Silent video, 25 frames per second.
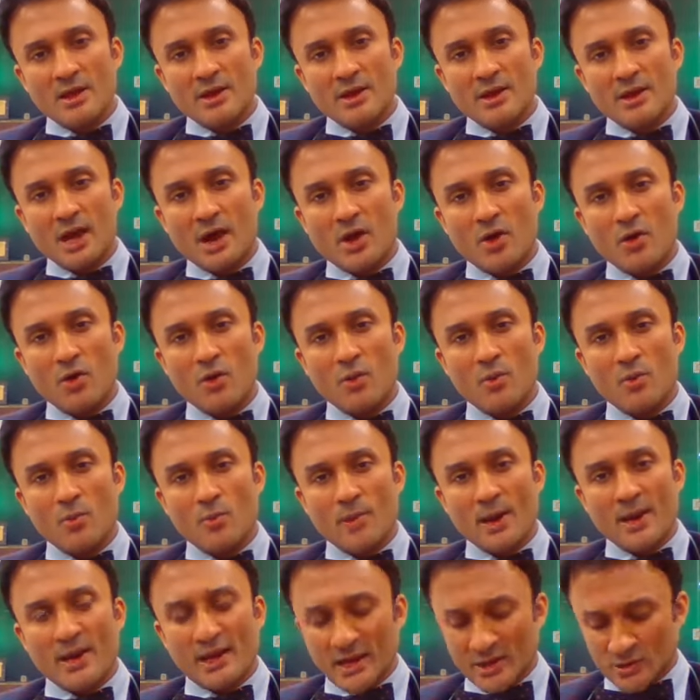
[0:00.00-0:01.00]
Now
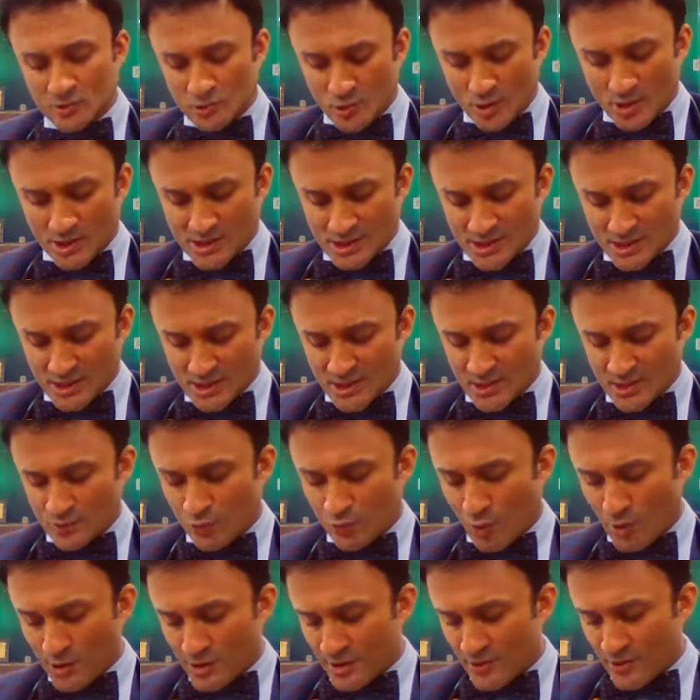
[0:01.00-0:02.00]
my next question is,
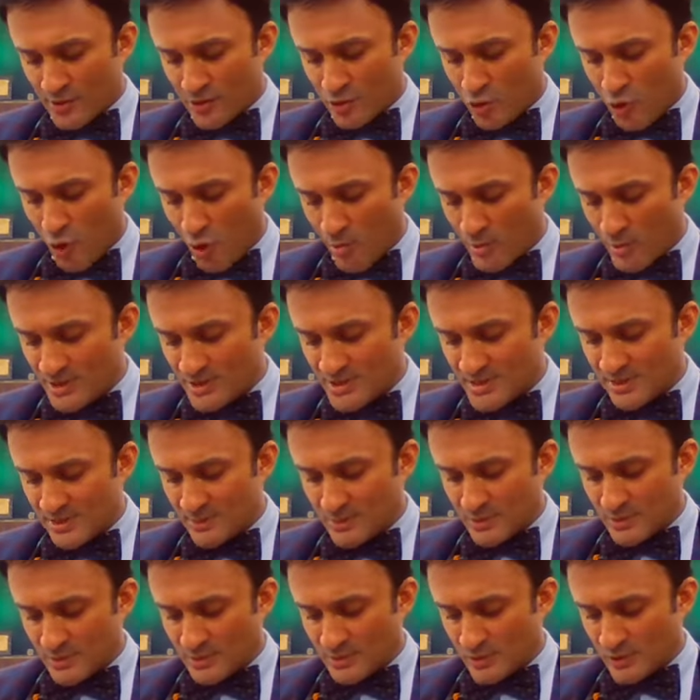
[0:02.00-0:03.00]
what are the common
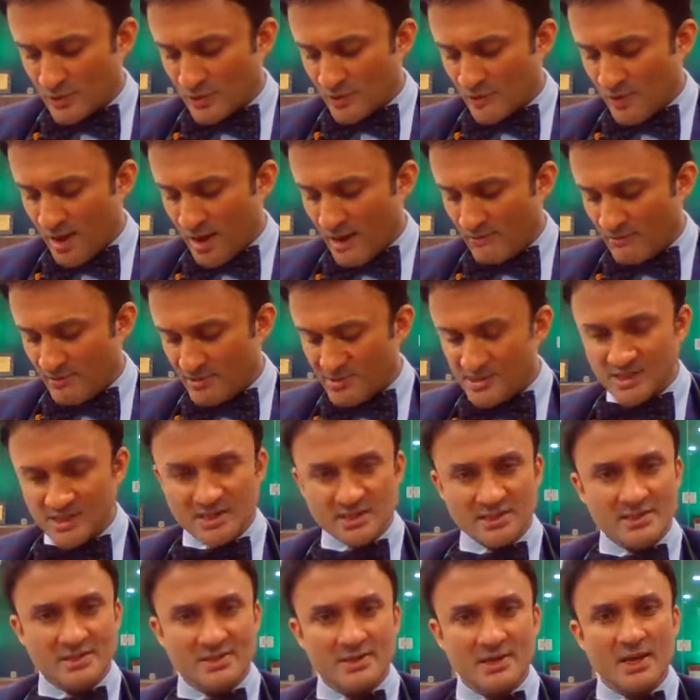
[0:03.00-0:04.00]
symptoms of the valve
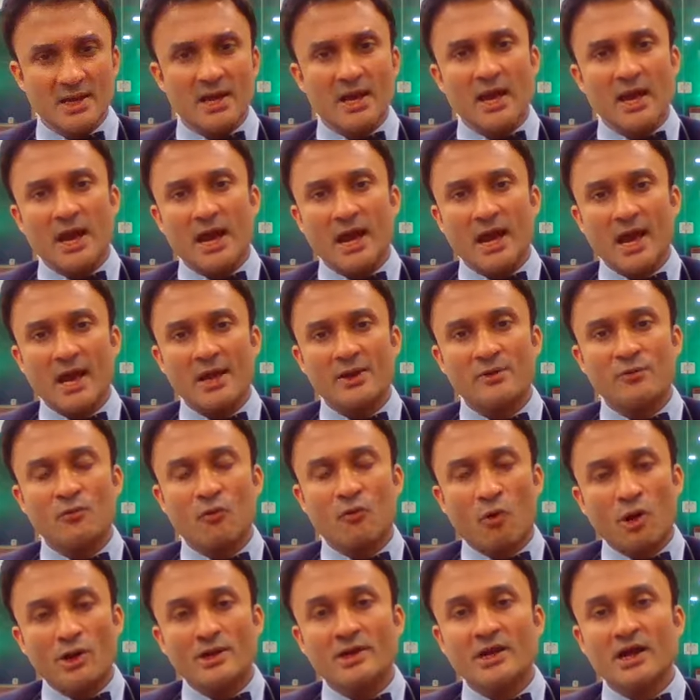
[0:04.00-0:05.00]
disease and
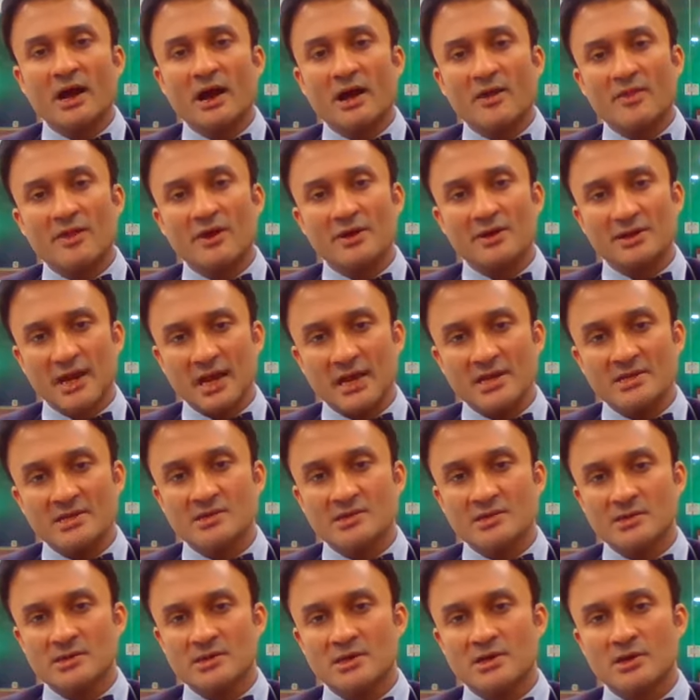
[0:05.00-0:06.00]
what are the
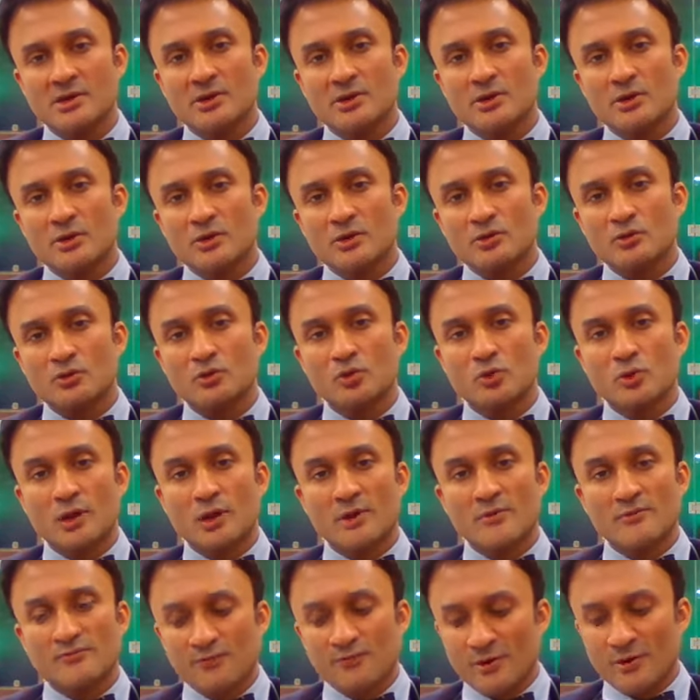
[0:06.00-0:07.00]
tests to
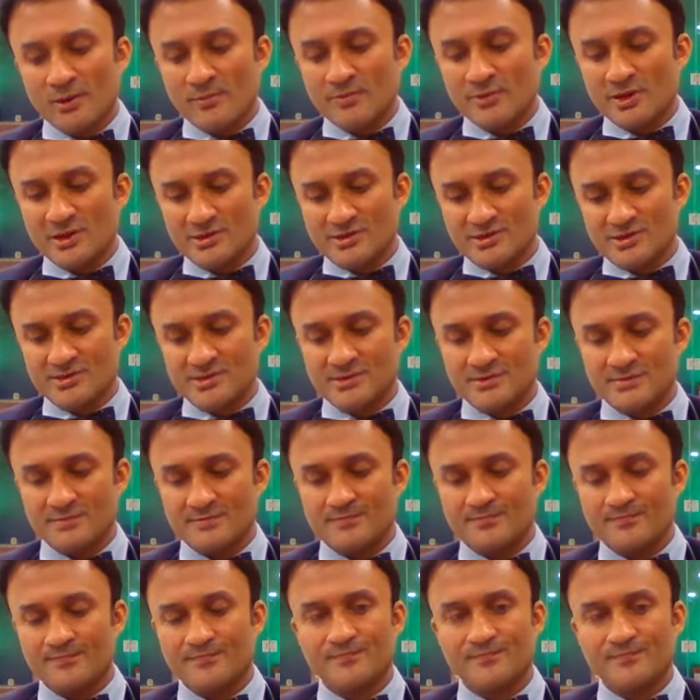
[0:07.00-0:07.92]
confirm this?